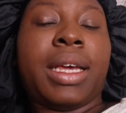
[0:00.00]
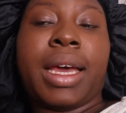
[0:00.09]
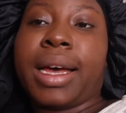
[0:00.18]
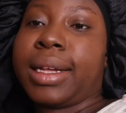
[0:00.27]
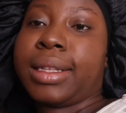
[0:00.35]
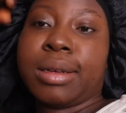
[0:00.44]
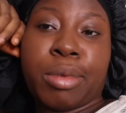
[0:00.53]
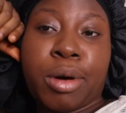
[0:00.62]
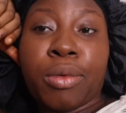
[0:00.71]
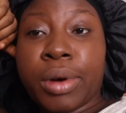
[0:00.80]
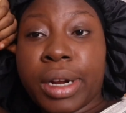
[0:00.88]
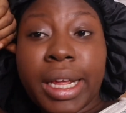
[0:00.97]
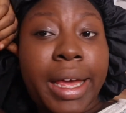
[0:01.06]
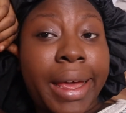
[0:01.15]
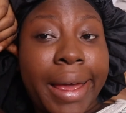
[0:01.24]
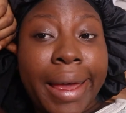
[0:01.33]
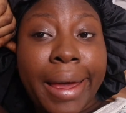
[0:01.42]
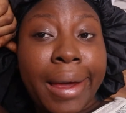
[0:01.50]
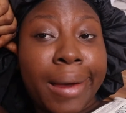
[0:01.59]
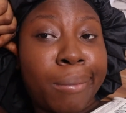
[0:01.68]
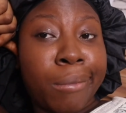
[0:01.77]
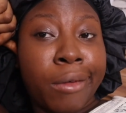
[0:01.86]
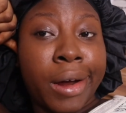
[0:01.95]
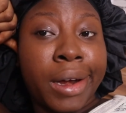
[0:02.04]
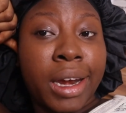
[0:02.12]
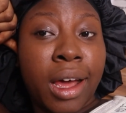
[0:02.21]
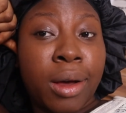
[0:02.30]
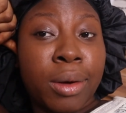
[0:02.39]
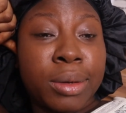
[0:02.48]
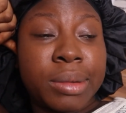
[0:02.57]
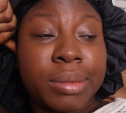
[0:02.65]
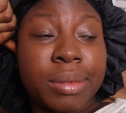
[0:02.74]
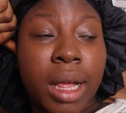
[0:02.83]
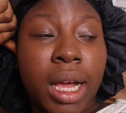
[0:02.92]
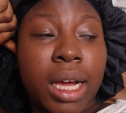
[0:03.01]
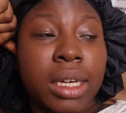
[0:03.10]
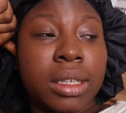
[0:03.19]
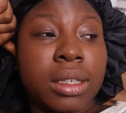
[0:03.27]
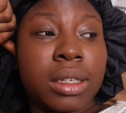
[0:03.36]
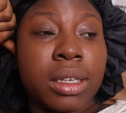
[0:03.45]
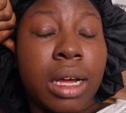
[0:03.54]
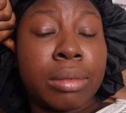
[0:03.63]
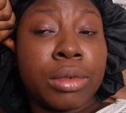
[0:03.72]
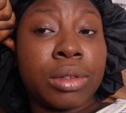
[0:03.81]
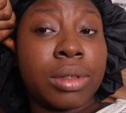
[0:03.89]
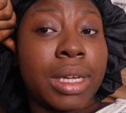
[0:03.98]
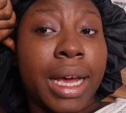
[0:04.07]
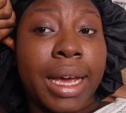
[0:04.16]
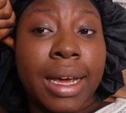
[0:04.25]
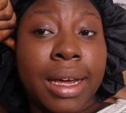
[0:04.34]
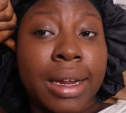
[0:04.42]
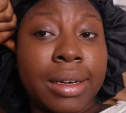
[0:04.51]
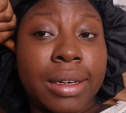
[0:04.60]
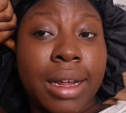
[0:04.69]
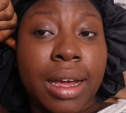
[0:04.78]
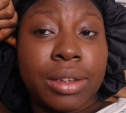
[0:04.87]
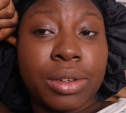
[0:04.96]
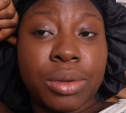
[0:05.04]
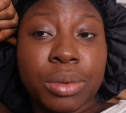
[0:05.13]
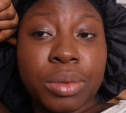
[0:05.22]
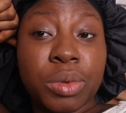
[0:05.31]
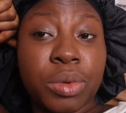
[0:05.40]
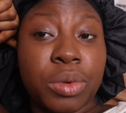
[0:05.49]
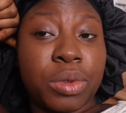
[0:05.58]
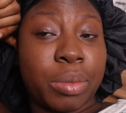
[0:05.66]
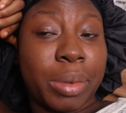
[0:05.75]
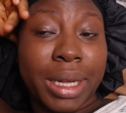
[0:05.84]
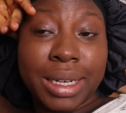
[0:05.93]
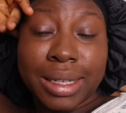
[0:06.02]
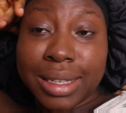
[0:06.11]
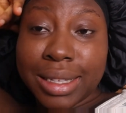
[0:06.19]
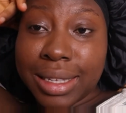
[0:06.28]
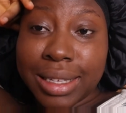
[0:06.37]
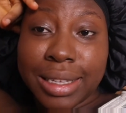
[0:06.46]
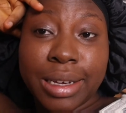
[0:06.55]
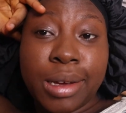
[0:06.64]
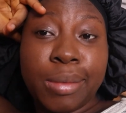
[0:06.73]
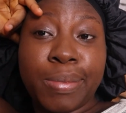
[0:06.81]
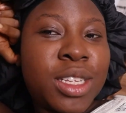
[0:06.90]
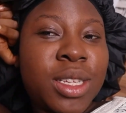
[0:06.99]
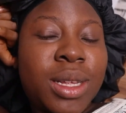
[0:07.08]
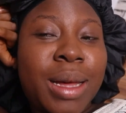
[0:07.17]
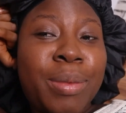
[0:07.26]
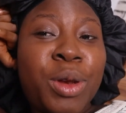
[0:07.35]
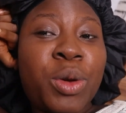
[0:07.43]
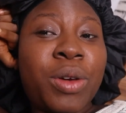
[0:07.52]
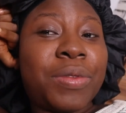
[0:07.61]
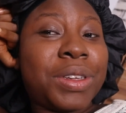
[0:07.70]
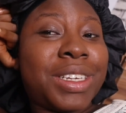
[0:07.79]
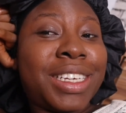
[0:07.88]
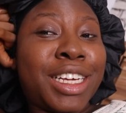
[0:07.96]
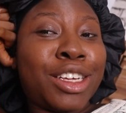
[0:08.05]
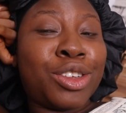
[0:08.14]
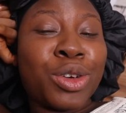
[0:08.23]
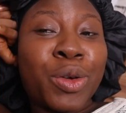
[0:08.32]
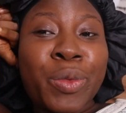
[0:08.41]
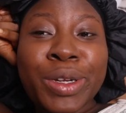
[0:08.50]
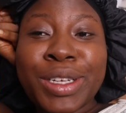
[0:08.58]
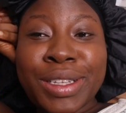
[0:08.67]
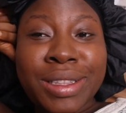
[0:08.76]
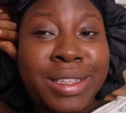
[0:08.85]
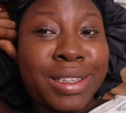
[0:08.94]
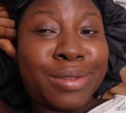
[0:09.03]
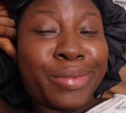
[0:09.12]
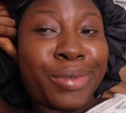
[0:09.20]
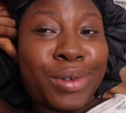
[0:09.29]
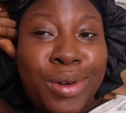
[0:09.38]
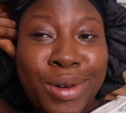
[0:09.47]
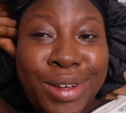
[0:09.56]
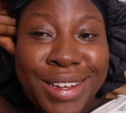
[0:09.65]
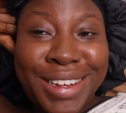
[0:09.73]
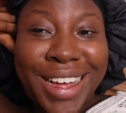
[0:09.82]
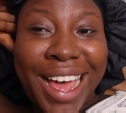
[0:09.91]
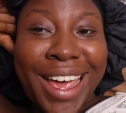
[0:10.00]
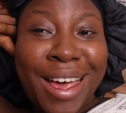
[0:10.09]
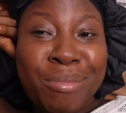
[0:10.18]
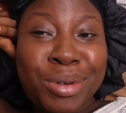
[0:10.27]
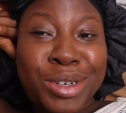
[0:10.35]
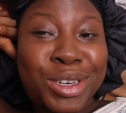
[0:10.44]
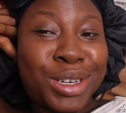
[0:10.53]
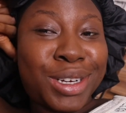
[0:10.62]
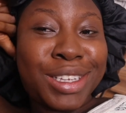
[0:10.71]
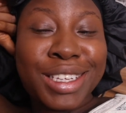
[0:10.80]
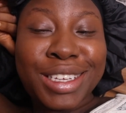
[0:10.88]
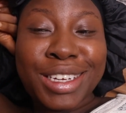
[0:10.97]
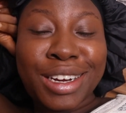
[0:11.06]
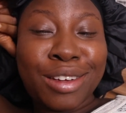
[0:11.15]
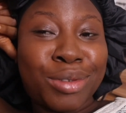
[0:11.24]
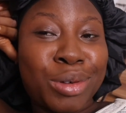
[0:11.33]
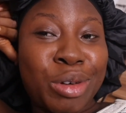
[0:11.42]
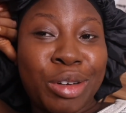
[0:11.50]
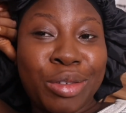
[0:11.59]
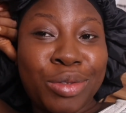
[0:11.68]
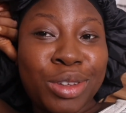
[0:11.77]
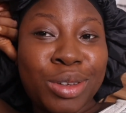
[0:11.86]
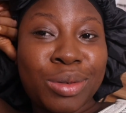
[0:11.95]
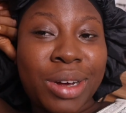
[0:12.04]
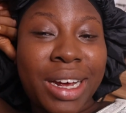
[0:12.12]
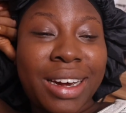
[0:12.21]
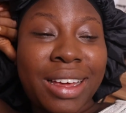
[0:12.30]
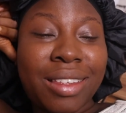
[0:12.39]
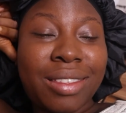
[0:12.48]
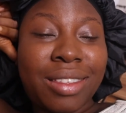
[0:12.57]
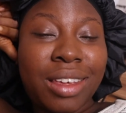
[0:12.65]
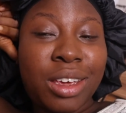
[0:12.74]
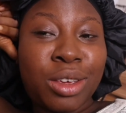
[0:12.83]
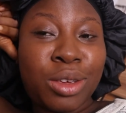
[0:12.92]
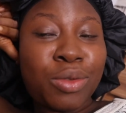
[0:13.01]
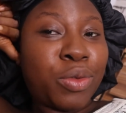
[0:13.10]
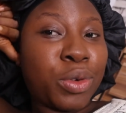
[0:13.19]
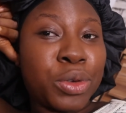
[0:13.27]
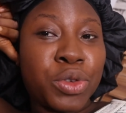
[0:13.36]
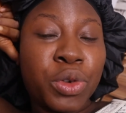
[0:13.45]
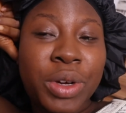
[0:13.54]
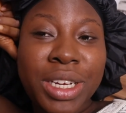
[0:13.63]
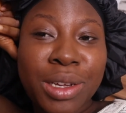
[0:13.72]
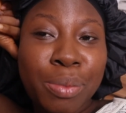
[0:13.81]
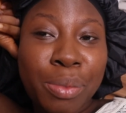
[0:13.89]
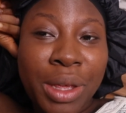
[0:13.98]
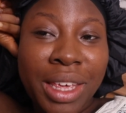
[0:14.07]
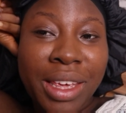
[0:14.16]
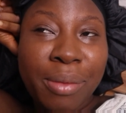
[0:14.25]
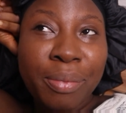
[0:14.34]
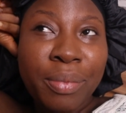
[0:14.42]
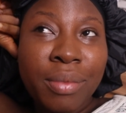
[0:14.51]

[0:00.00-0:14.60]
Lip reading: 1 a.m. right now and I'm so tired. I just want to go to bed and sleep. So let me know if you did enjoy watching this vlog. I appreciate each and every one of you and I thank you for joining me